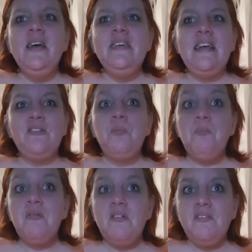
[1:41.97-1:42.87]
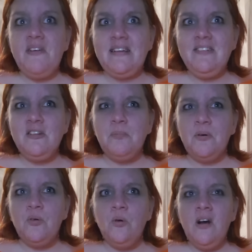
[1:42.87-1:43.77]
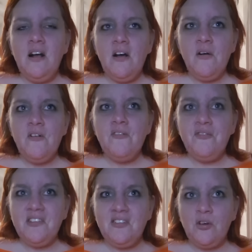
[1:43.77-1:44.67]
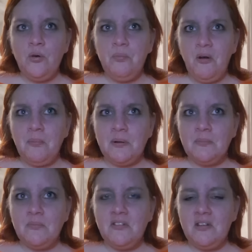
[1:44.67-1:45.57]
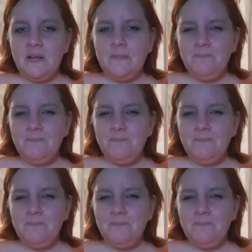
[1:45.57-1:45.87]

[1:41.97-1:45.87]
yet preventable physical problems